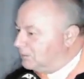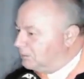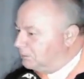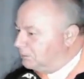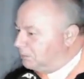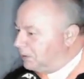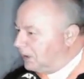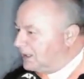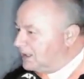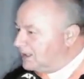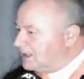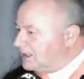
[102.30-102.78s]

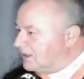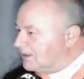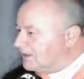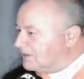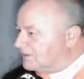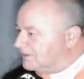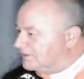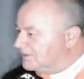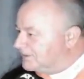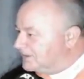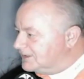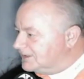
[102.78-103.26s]
Played
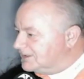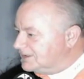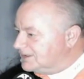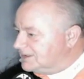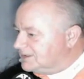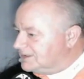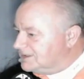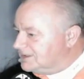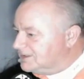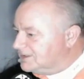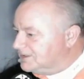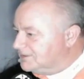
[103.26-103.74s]
golf
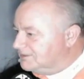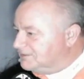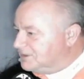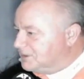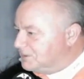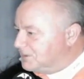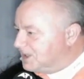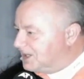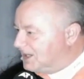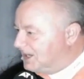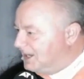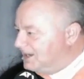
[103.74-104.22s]

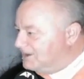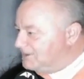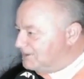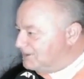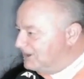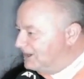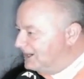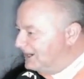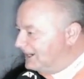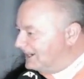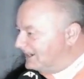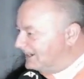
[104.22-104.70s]
from a kid,
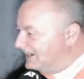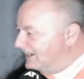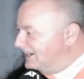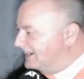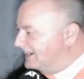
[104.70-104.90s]
really.